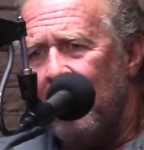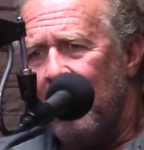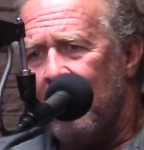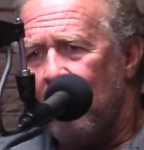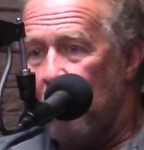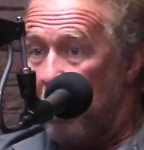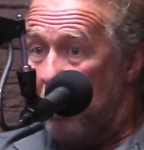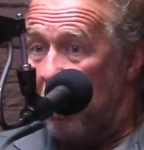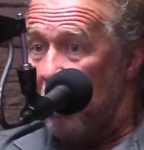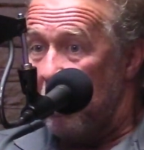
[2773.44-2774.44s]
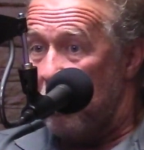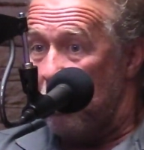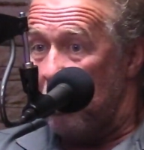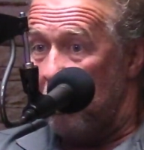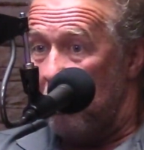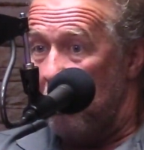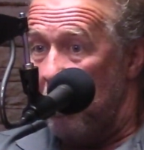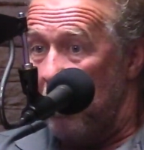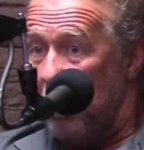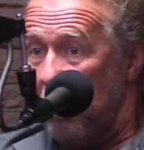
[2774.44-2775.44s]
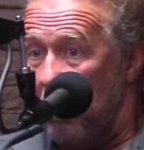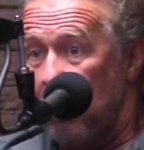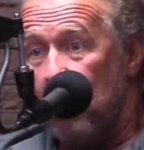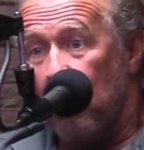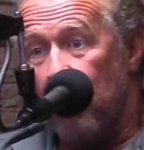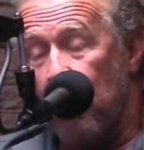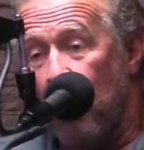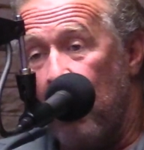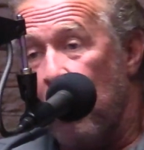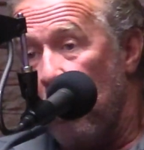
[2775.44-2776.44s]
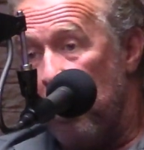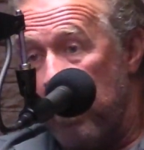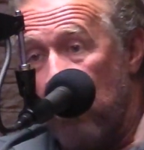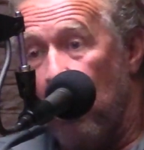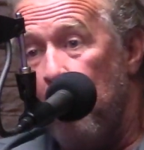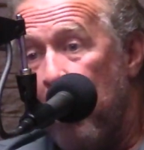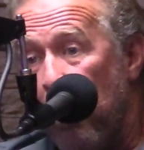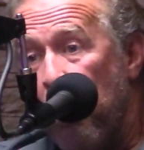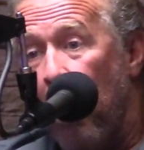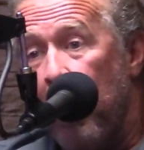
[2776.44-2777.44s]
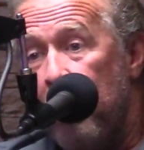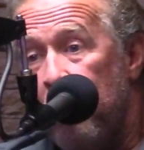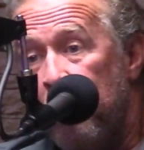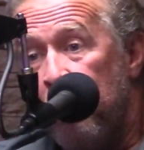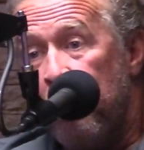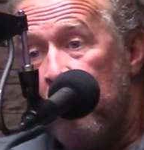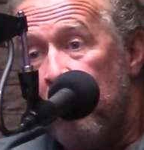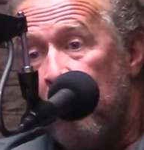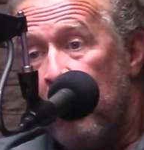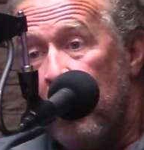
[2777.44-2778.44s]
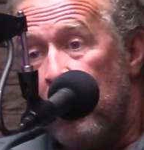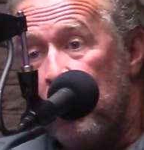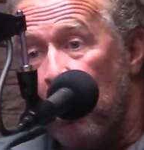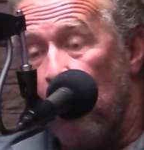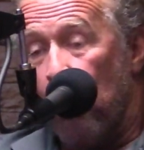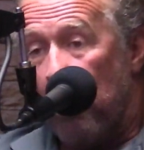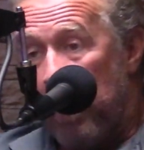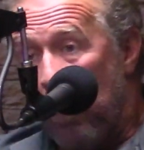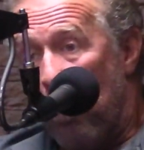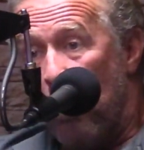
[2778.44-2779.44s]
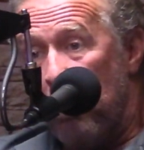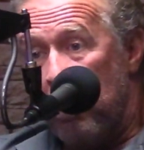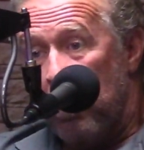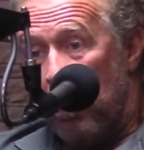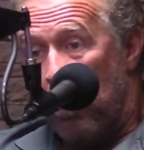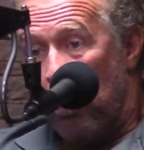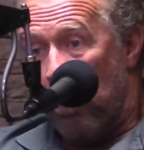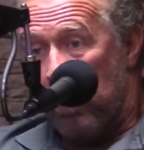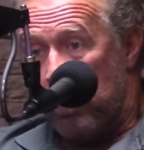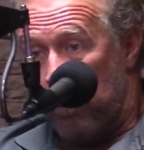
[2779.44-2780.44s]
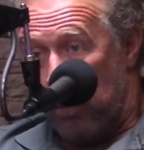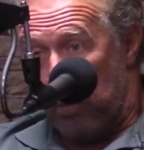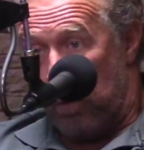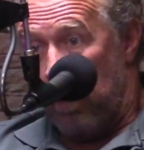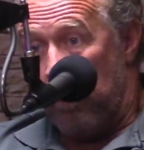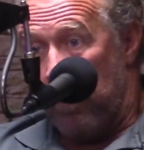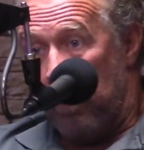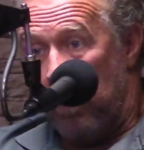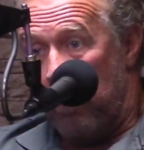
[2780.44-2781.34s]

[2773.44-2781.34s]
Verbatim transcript: I thought, well, maybe I should, so the thought occurred to me to run a marathon. So Romero, who works for Rutherford,